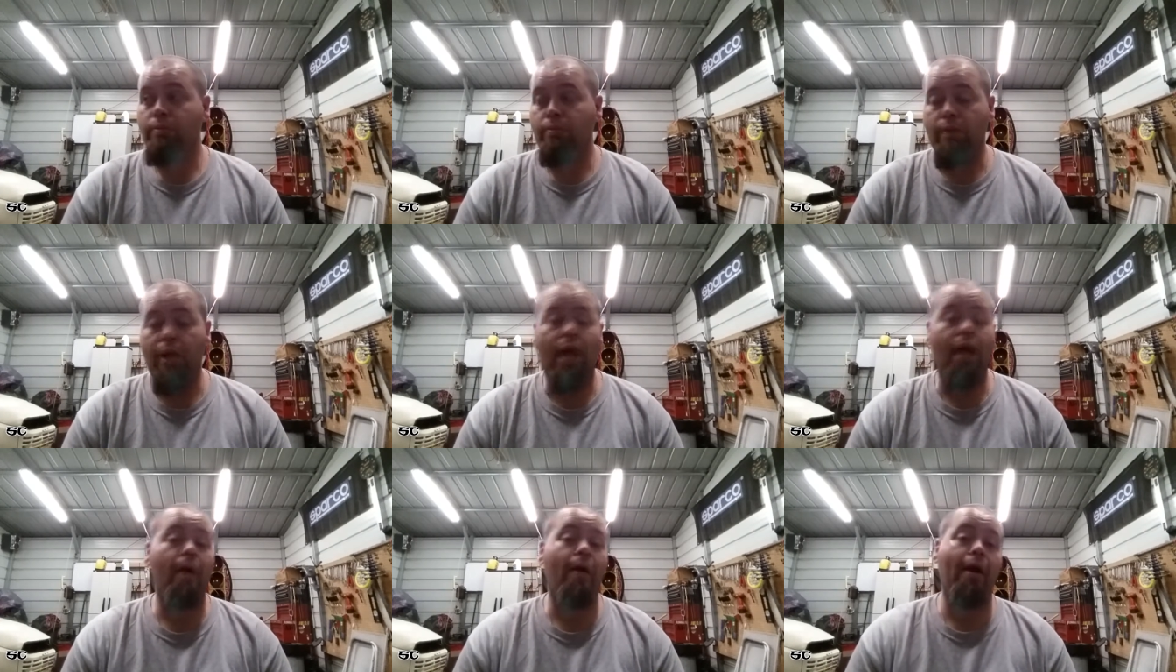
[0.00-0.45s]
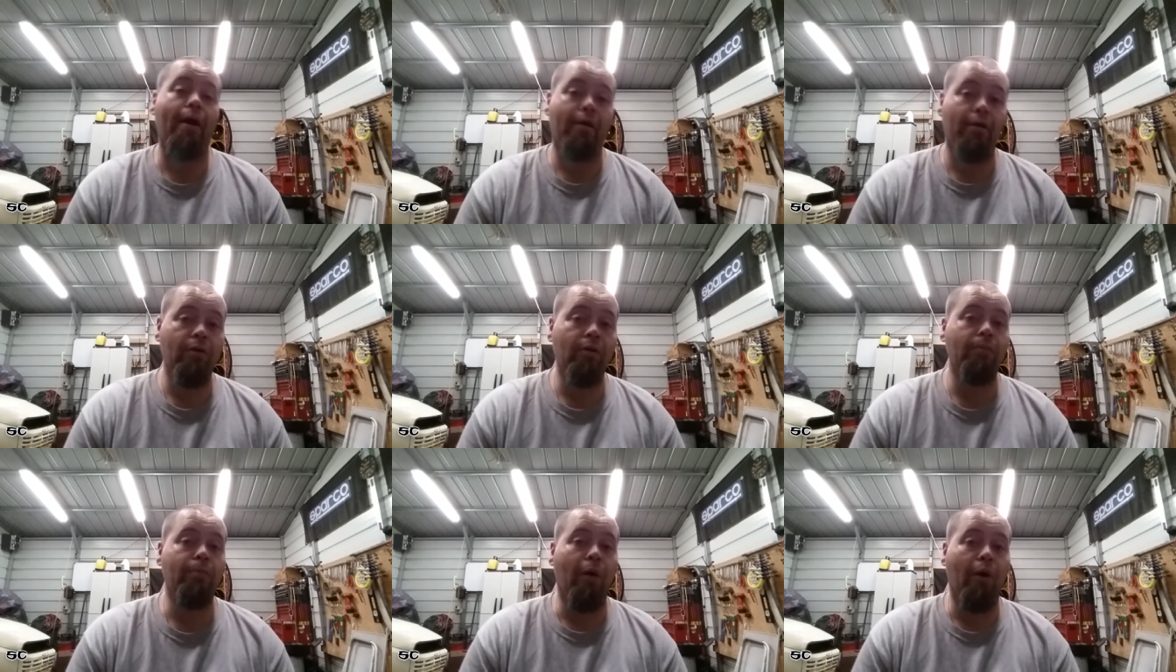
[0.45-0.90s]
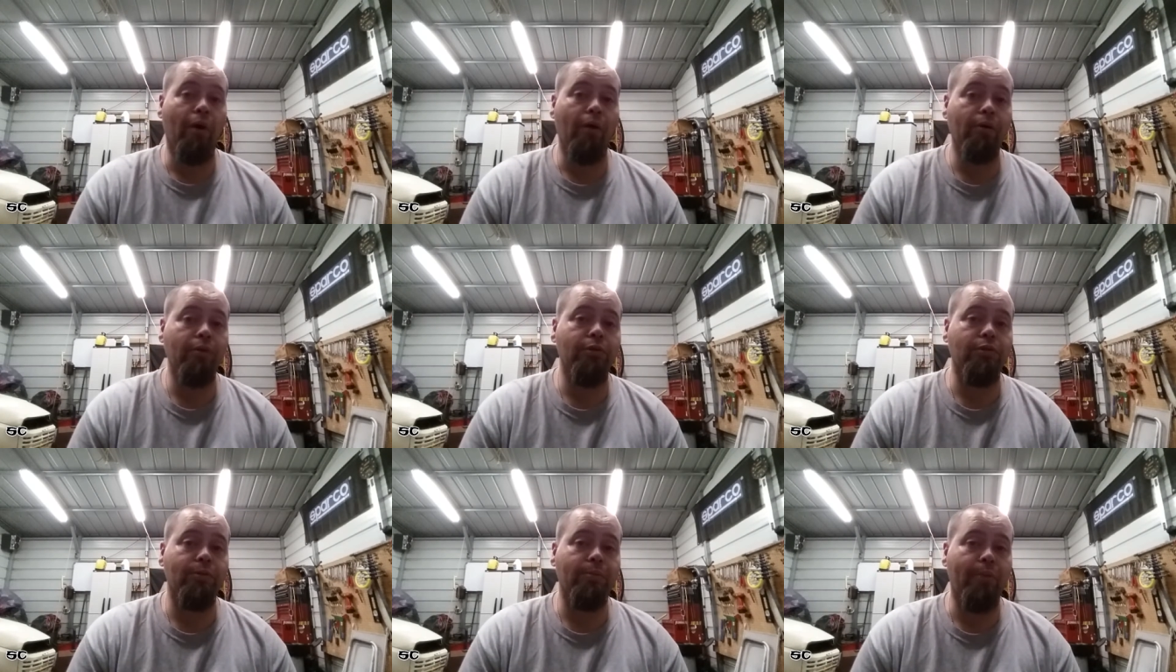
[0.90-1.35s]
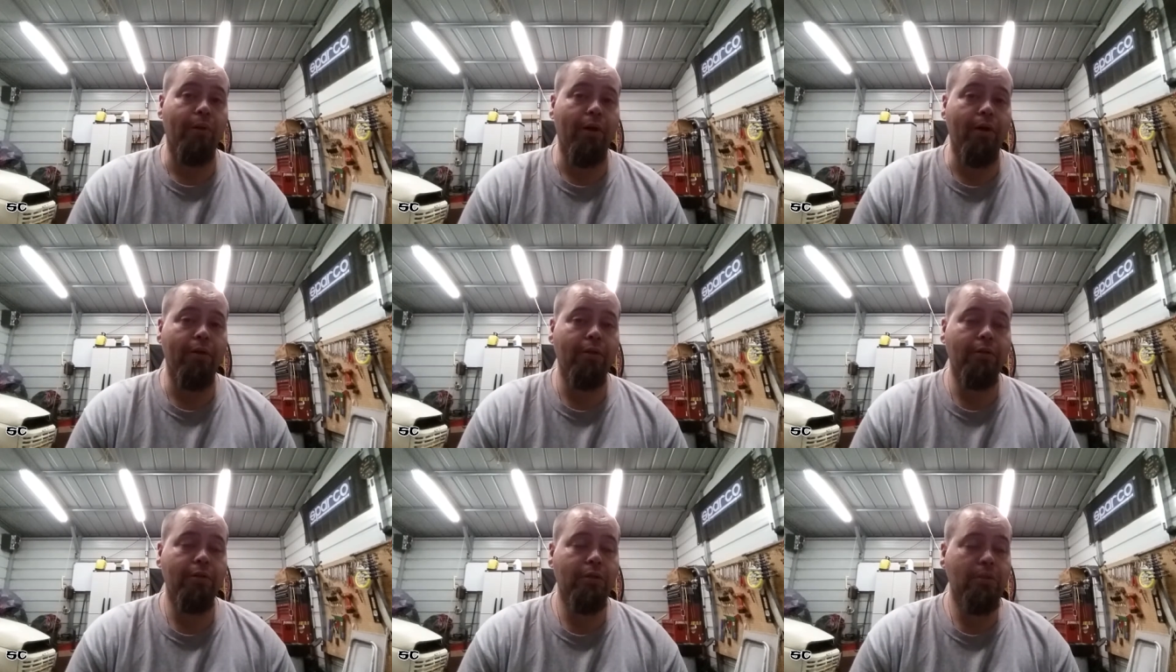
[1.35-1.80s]
Now I could borrow
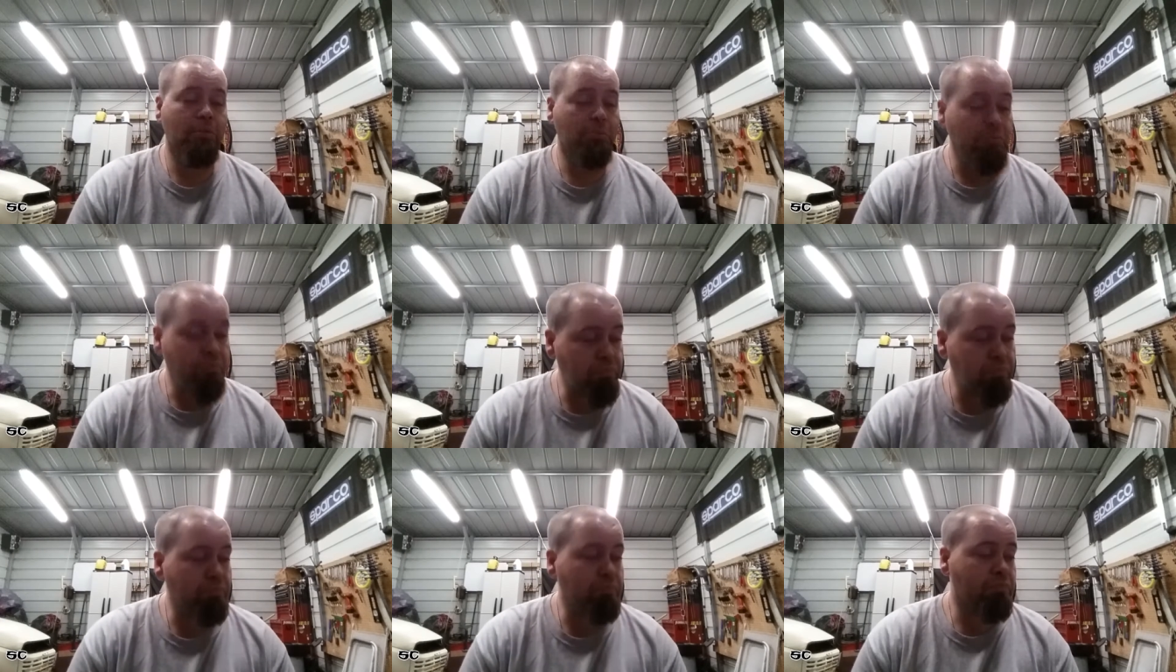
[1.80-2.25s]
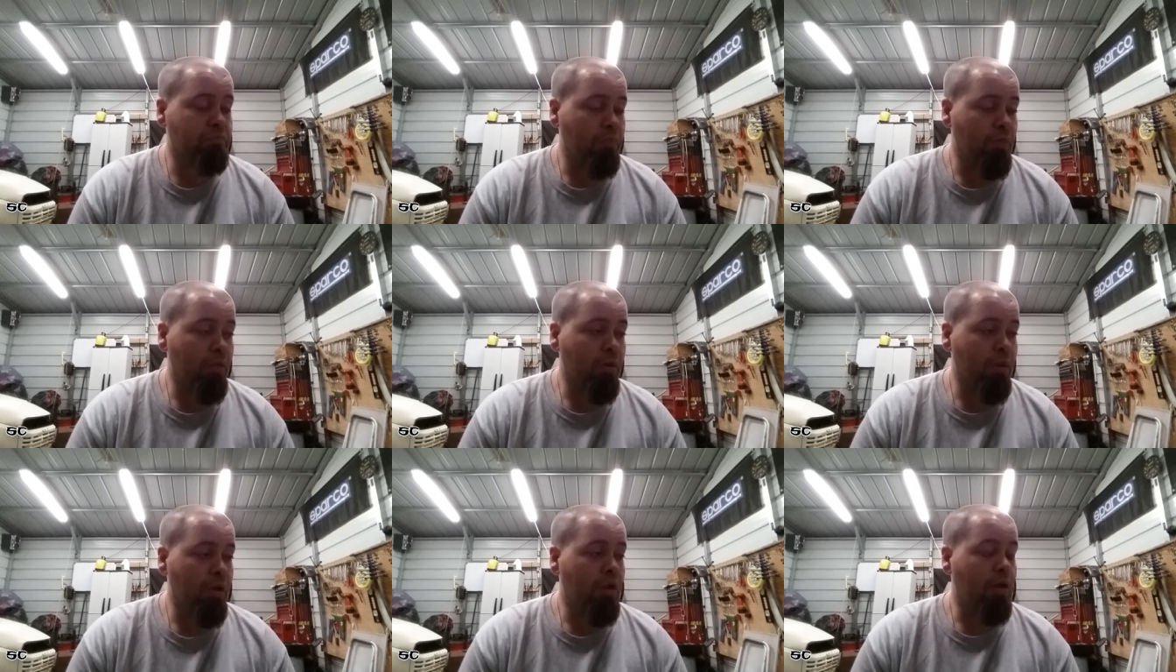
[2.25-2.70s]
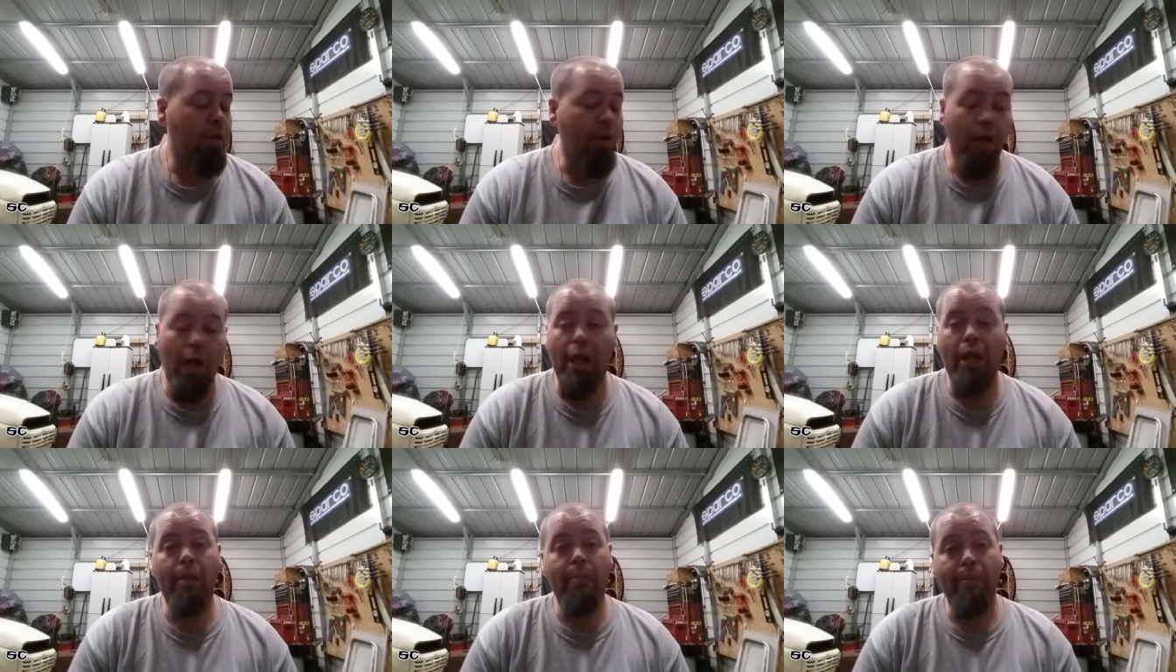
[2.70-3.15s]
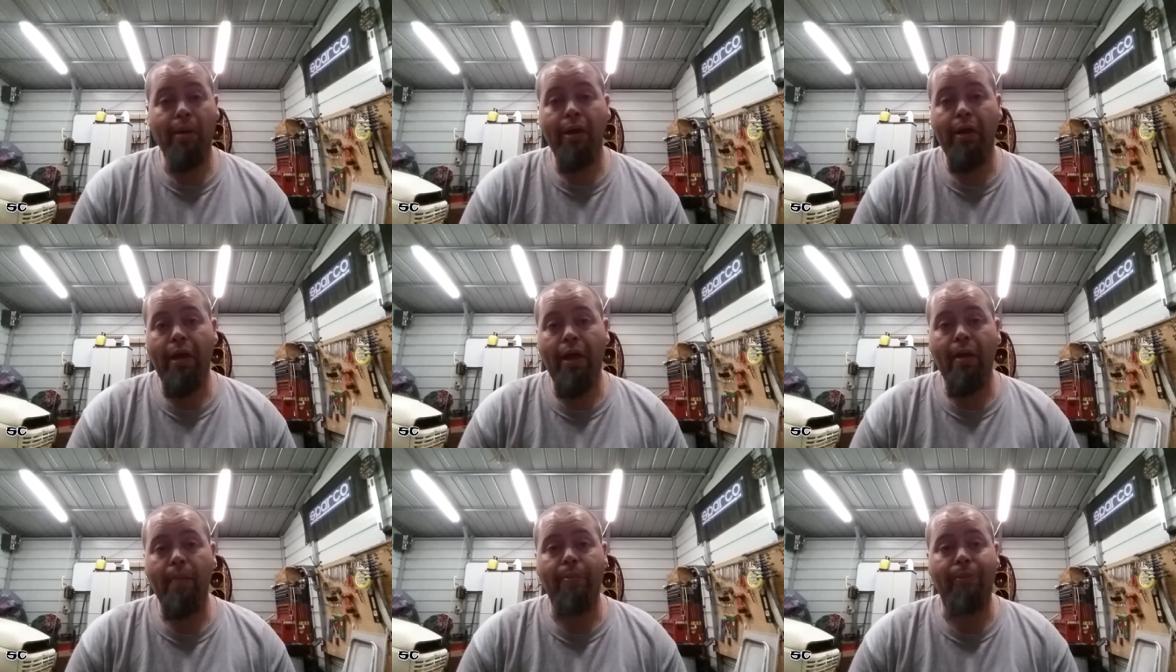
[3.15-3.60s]
somebody's and it may
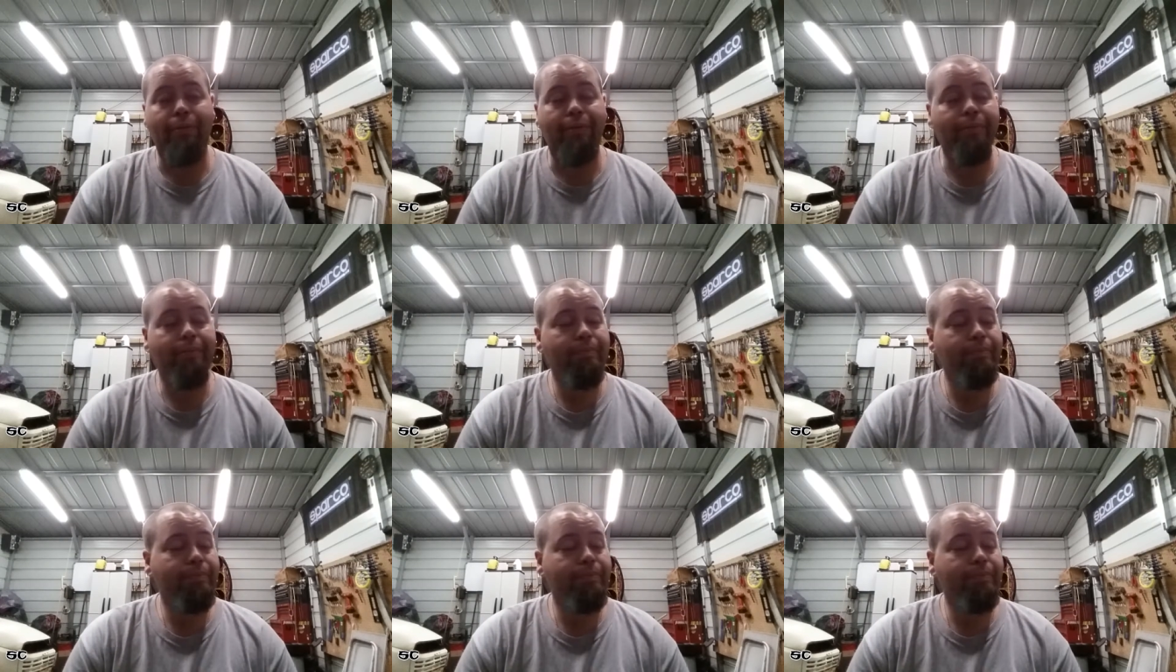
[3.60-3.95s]
happen.